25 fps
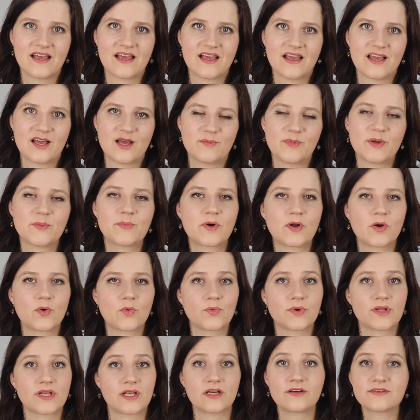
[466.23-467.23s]
People
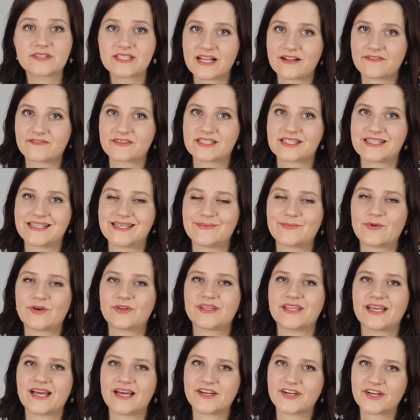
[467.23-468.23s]
with low self-esteem, on
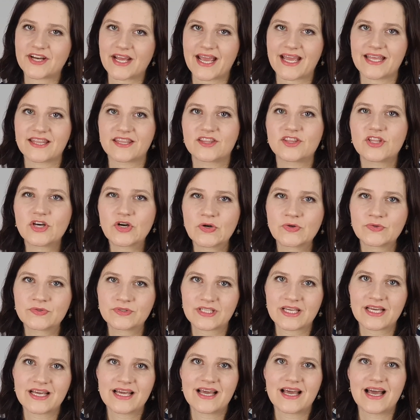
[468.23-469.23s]
the other hand, don't
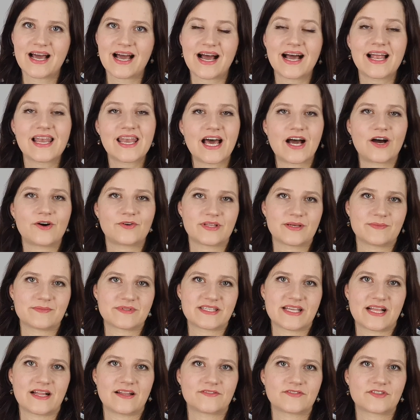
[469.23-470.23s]
allow
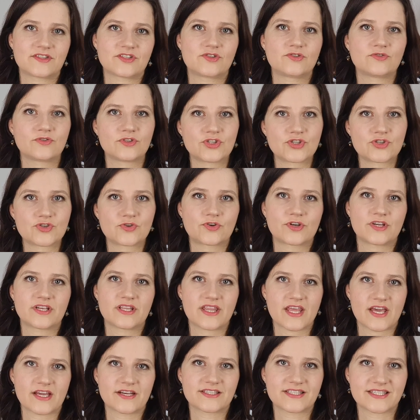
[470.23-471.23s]
themselves to enjoy
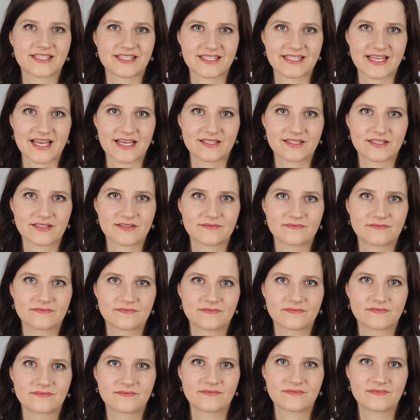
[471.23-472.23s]
their success.
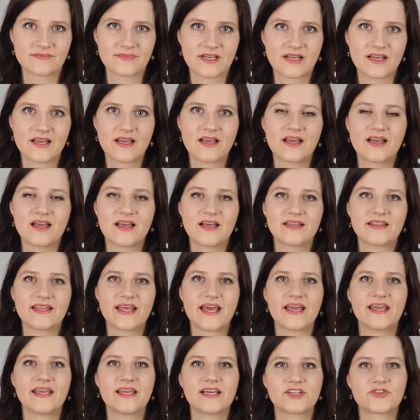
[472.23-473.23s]

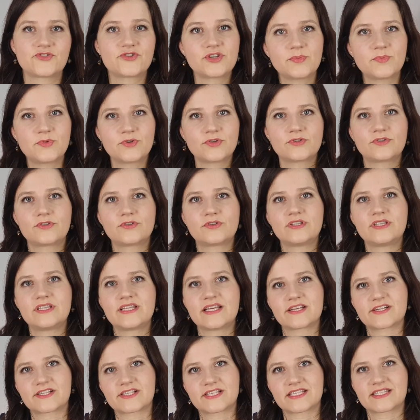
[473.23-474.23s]
They attribute their
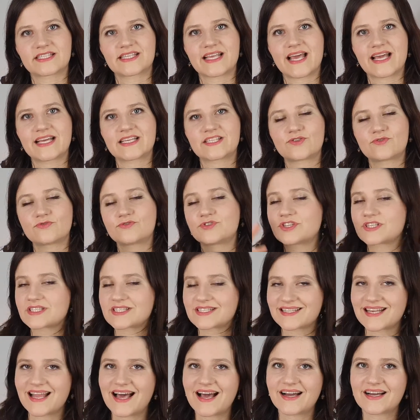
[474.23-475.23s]
success to just
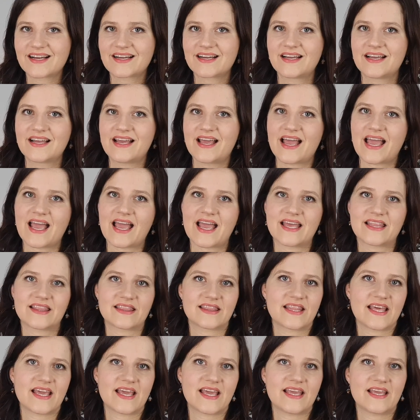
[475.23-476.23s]
luck and
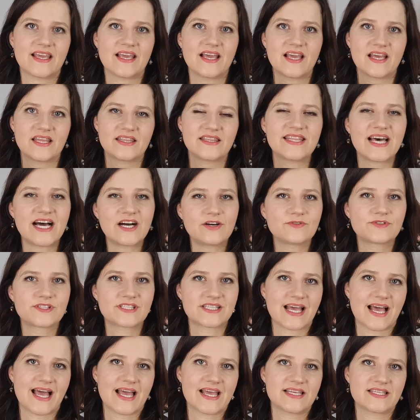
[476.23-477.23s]
they
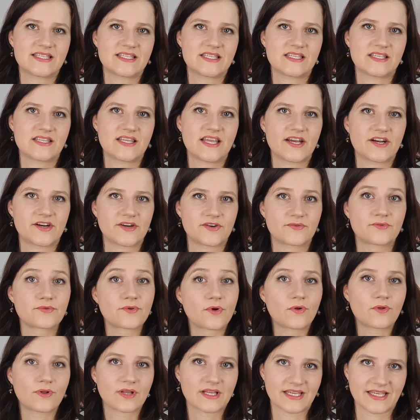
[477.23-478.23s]
downsize their
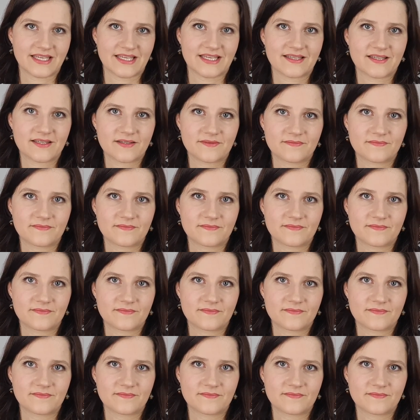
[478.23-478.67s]
role in it.